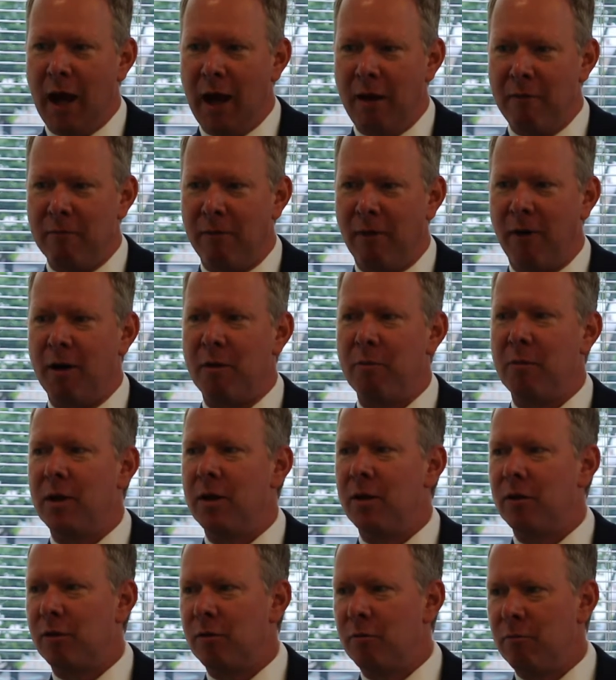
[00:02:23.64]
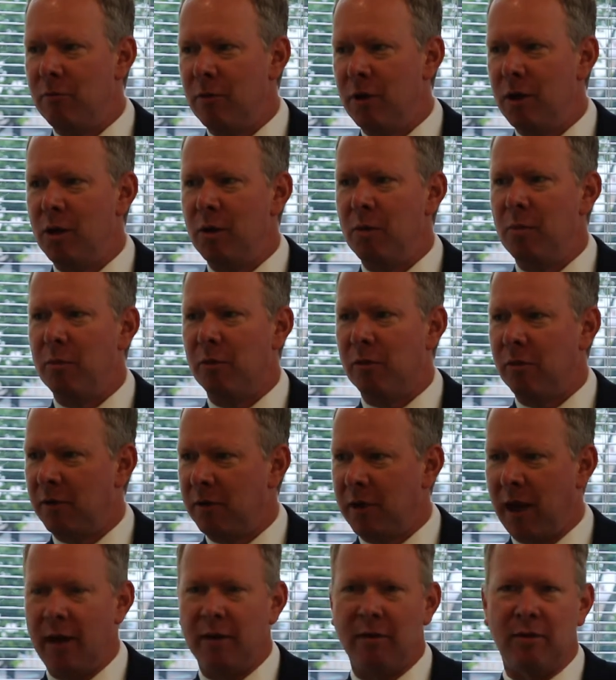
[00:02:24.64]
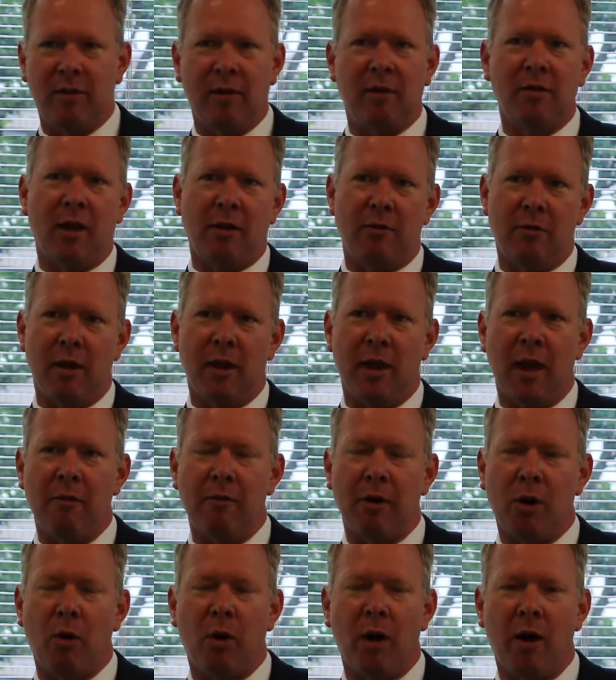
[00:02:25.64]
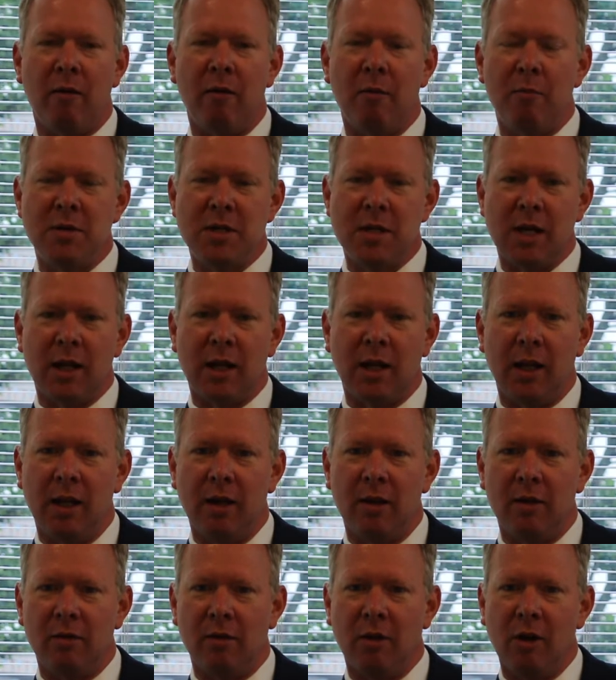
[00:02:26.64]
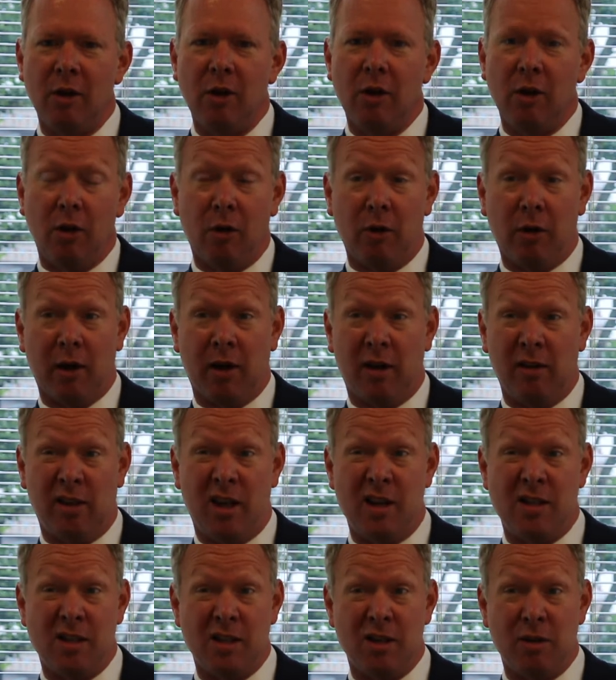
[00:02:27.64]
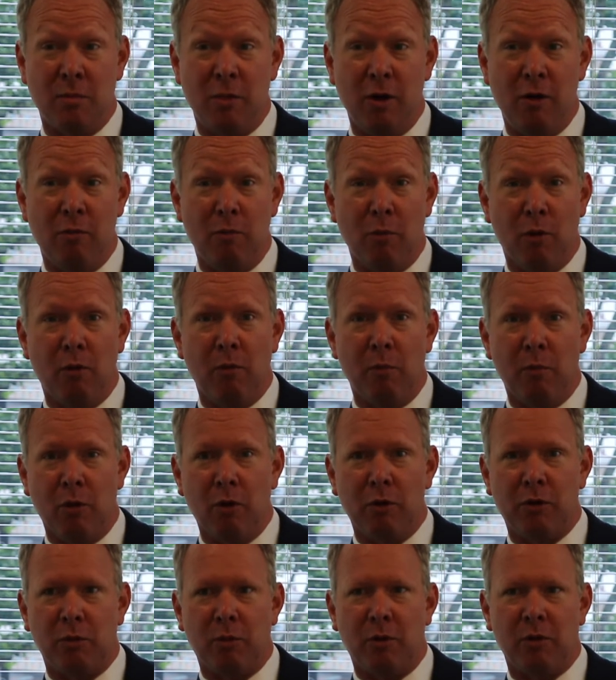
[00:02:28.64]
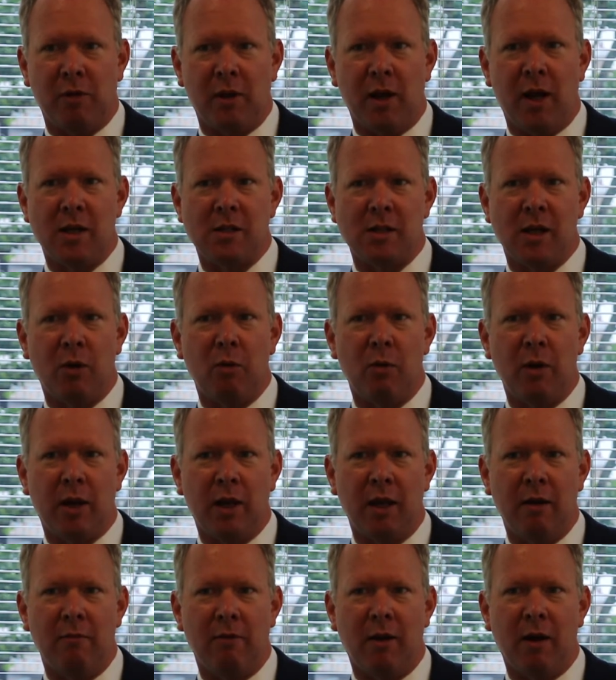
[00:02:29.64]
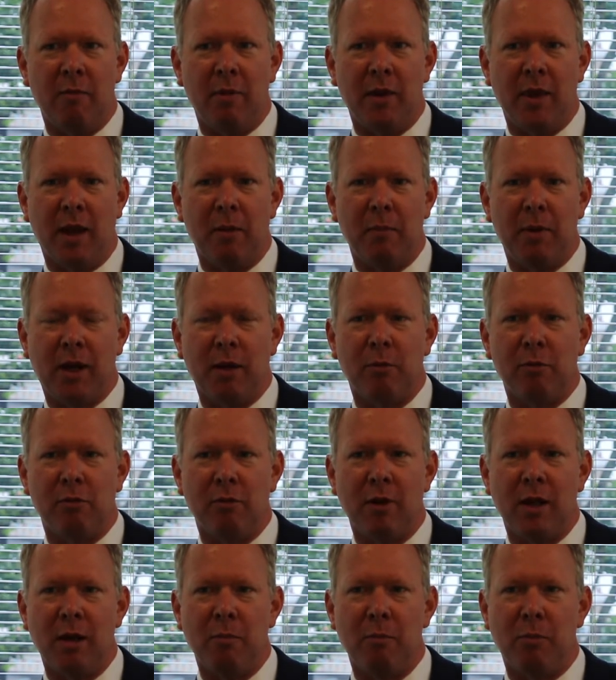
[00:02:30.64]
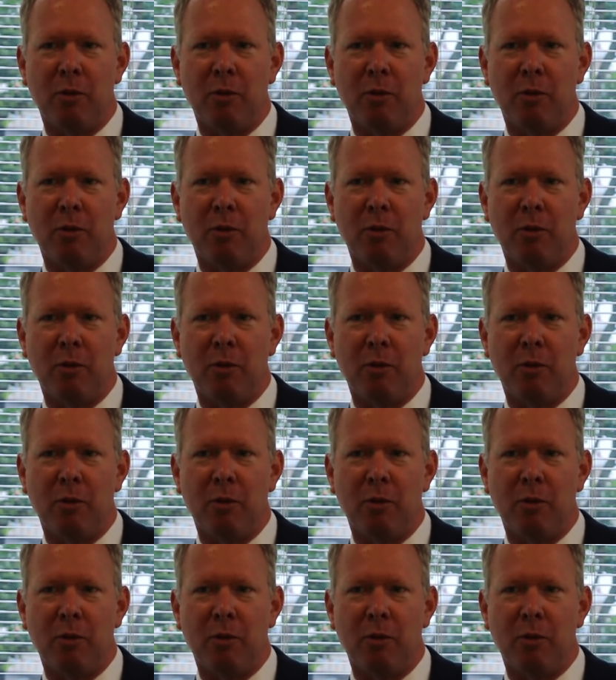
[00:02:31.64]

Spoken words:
environments, rooms, desks, etc. that they require. And particularly as organisations move more and more towards an agile working environment, that becomes really